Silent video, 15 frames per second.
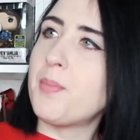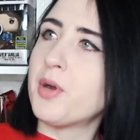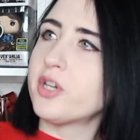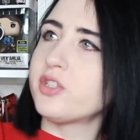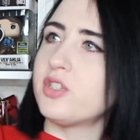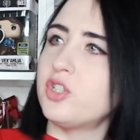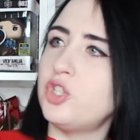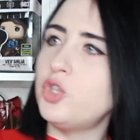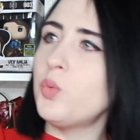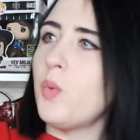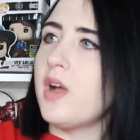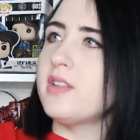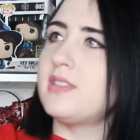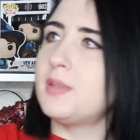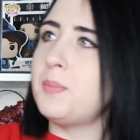the person you
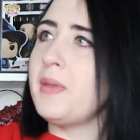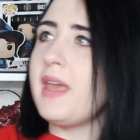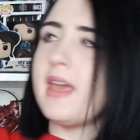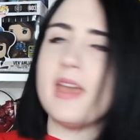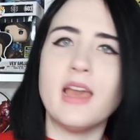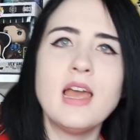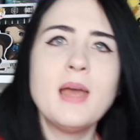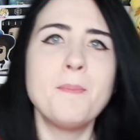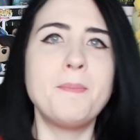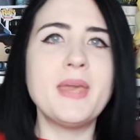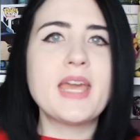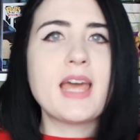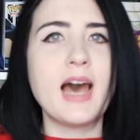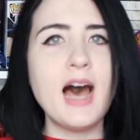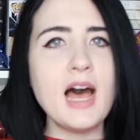want to be.
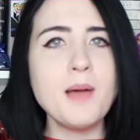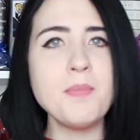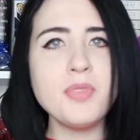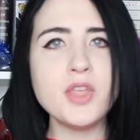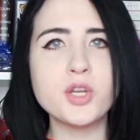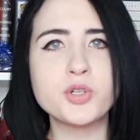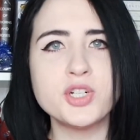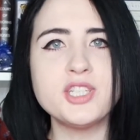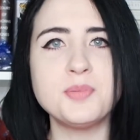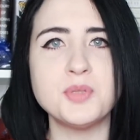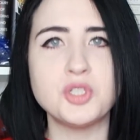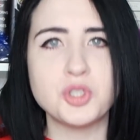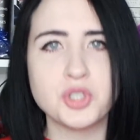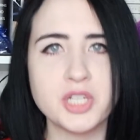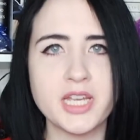Become the
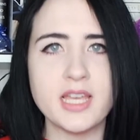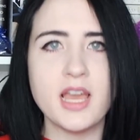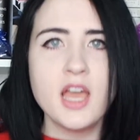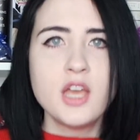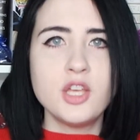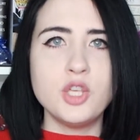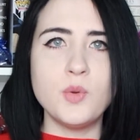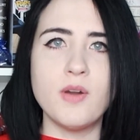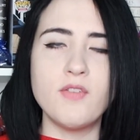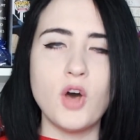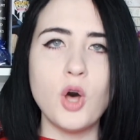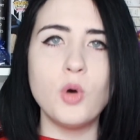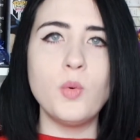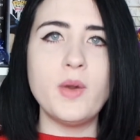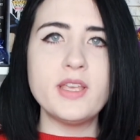Christmas tree you have
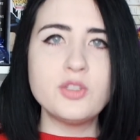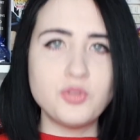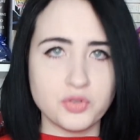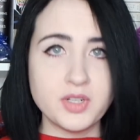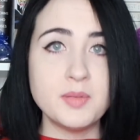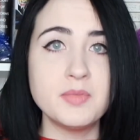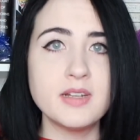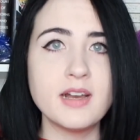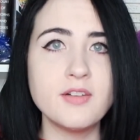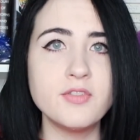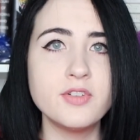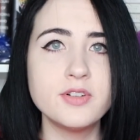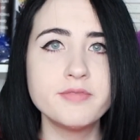always dreamed of.